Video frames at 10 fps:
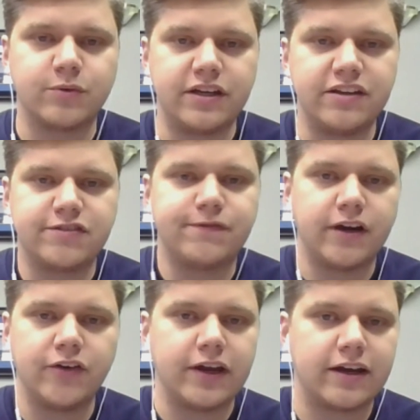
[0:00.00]
when he's
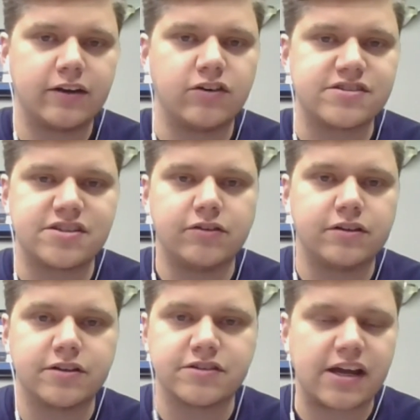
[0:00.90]
firing on all
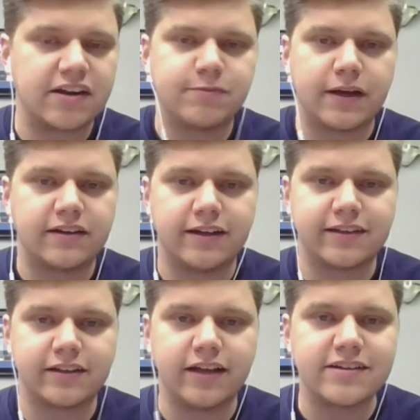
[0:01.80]
cylinders, I expect
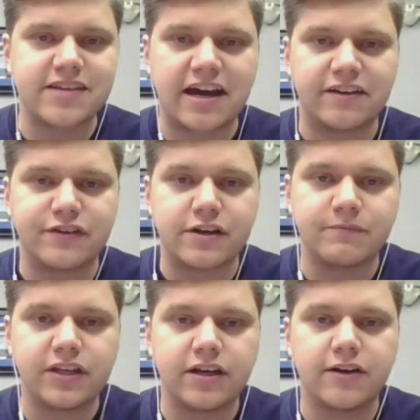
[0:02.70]
nothing less out of
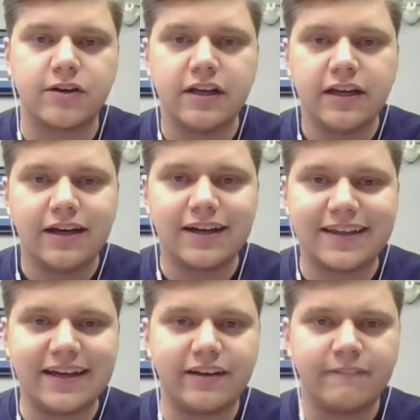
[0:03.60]
him. You know,
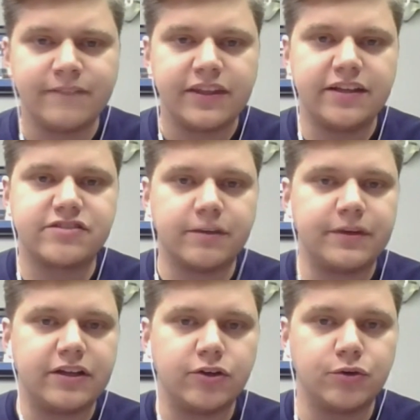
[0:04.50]
again, he's
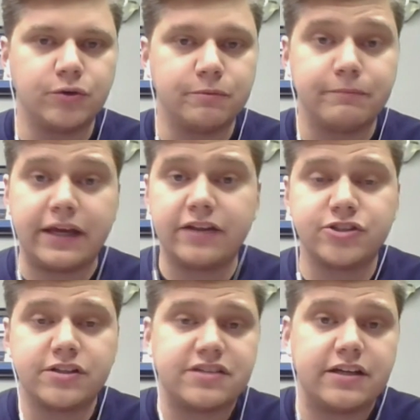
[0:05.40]
somebody who
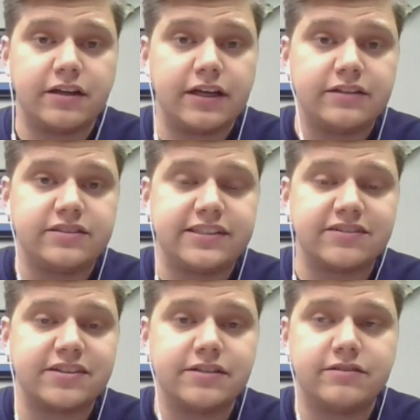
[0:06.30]
manages and, and
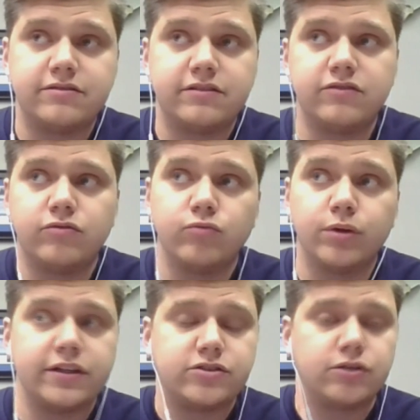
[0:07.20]
doesn't
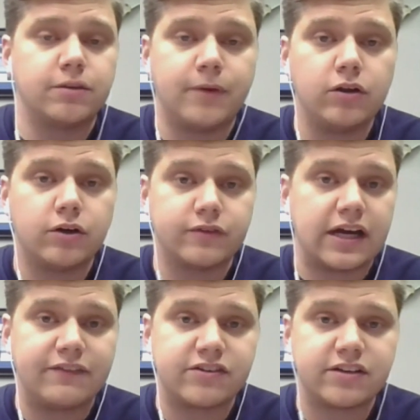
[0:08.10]
really turn the ball over,
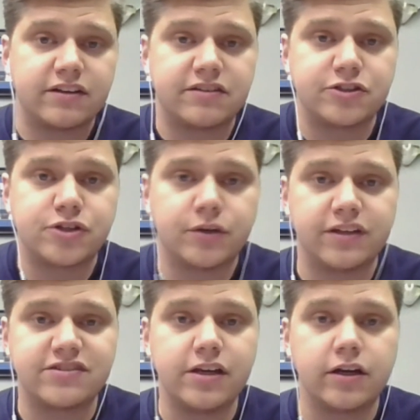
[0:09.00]
obviously, as he's shown
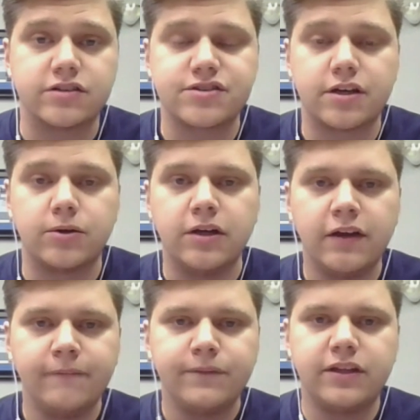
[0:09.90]
this year. So,
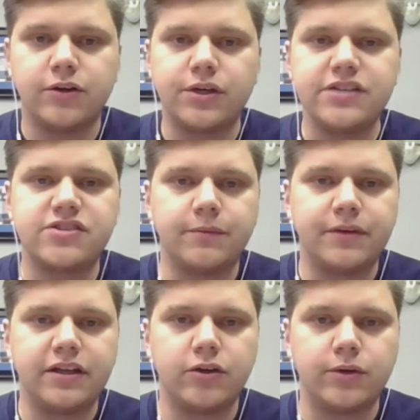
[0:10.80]
you know, he's
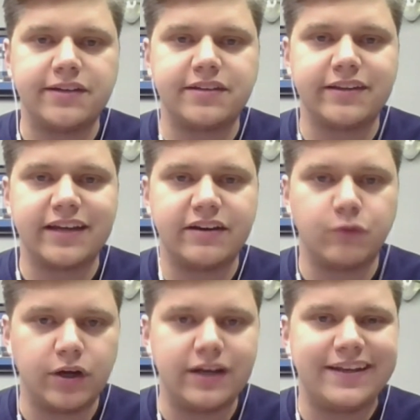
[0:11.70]
somebody who I think that
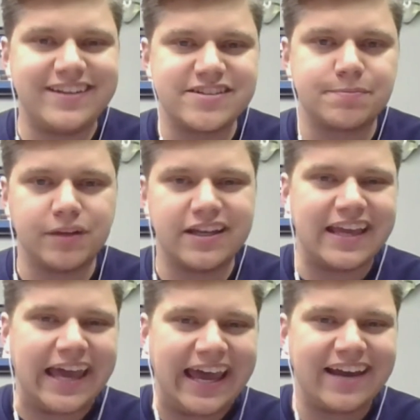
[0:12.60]
when he's
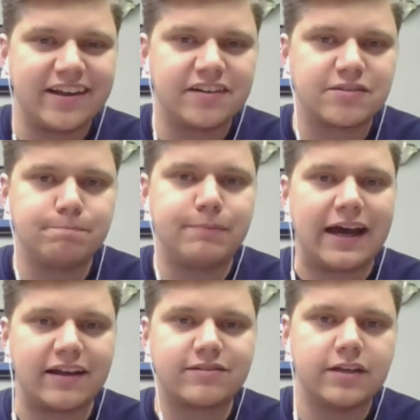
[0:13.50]
playing at his
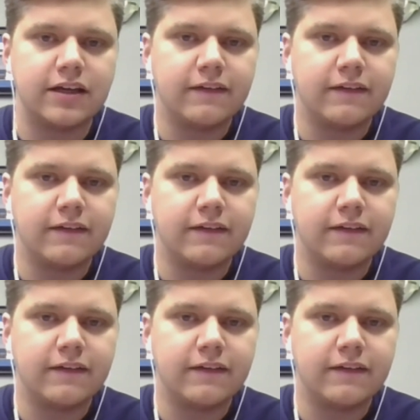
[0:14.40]
best,